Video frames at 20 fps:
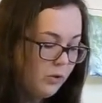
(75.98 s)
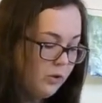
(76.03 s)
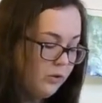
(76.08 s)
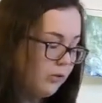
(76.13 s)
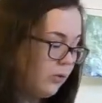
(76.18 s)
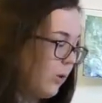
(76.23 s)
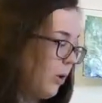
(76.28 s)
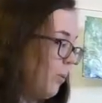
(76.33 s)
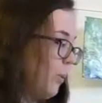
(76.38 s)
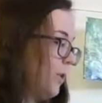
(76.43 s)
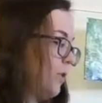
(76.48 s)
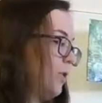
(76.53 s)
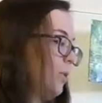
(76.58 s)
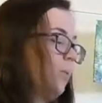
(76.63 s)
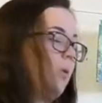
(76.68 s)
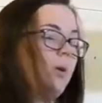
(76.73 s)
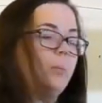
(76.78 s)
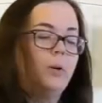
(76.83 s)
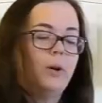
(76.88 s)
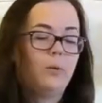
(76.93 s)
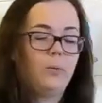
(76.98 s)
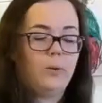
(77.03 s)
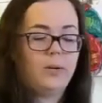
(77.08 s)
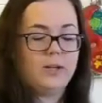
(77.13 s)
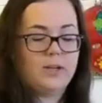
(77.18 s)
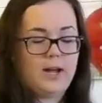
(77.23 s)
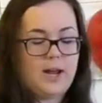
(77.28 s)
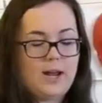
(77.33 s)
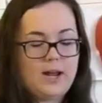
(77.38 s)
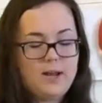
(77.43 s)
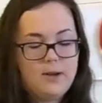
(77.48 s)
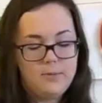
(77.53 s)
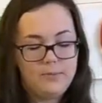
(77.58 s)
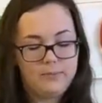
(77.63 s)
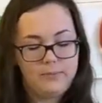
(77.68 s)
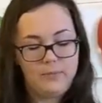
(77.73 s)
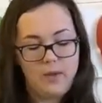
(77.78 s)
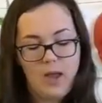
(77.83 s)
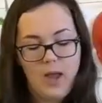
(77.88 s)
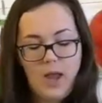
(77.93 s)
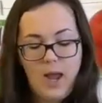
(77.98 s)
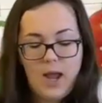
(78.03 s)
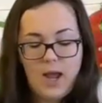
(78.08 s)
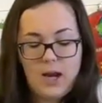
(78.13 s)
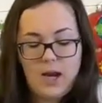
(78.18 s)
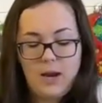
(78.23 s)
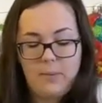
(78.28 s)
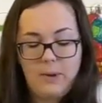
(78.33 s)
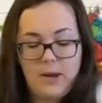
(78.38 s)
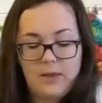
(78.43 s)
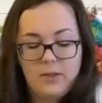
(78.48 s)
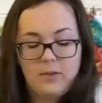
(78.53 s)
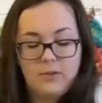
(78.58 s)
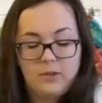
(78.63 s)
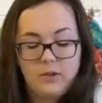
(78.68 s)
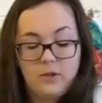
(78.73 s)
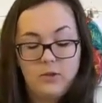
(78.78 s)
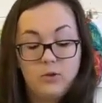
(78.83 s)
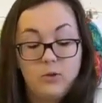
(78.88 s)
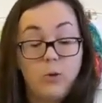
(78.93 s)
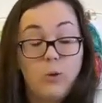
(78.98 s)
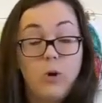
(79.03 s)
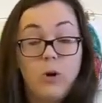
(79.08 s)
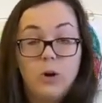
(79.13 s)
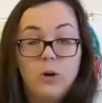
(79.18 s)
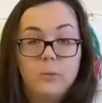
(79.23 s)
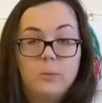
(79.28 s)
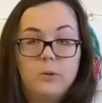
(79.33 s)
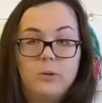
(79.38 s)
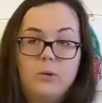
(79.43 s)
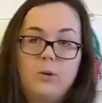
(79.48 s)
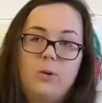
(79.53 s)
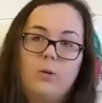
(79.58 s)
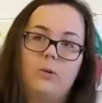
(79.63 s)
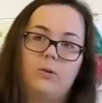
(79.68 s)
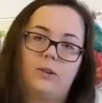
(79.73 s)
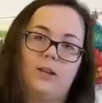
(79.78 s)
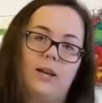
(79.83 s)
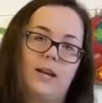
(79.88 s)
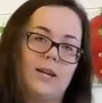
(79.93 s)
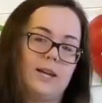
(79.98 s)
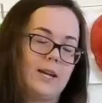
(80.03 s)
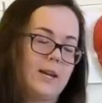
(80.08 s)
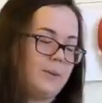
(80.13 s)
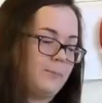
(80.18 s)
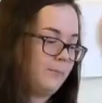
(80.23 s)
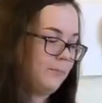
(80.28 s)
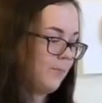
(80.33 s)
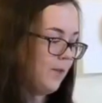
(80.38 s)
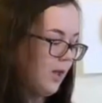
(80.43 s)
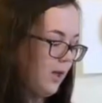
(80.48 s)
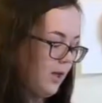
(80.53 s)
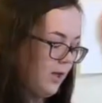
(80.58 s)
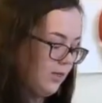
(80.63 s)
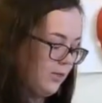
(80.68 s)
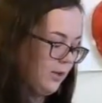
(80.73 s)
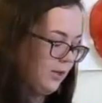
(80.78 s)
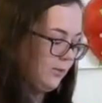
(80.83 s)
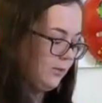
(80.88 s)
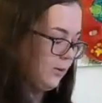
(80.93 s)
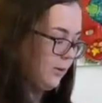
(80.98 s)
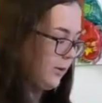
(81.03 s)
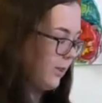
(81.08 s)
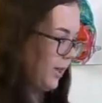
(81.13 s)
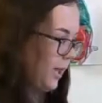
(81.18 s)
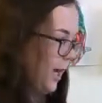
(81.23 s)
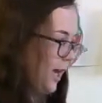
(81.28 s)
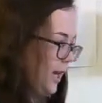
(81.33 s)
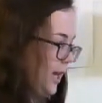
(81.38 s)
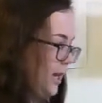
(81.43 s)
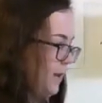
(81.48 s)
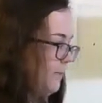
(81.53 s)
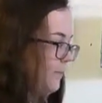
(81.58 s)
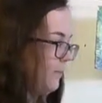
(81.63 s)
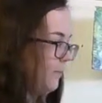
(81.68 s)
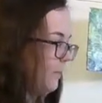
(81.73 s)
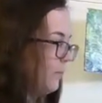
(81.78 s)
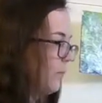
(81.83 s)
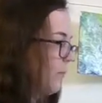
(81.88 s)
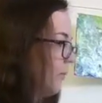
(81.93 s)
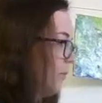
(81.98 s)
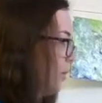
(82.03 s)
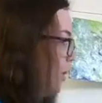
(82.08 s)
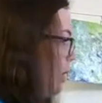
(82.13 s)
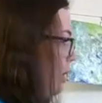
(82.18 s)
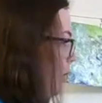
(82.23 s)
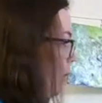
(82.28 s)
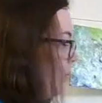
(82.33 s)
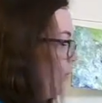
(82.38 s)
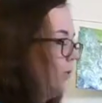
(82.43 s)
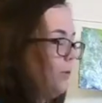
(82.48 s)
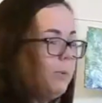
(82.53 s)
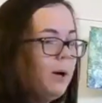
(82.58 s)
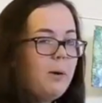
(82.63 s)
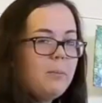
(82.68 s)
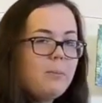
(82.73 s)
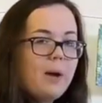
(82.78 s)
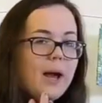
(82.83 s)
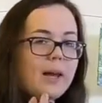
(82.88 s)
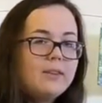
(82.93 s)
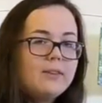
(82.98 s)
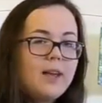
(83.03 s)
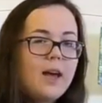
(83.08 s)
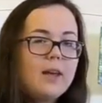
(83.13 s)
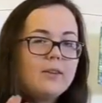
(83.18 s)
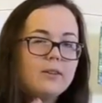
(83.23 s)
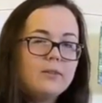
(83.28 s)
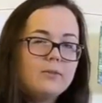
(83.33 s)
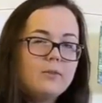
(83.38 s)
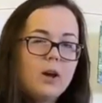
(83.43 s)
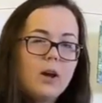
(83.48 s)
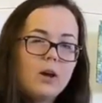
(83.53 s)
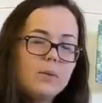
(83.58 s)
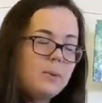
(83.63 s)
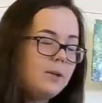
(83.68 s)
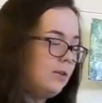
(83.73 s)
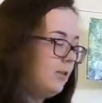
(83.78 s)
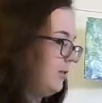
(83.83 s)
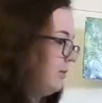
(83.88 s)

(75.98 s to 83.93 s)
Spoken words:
So I went to Walmart one day and I met this adorable old lady. This old lady was about my size, if not a bit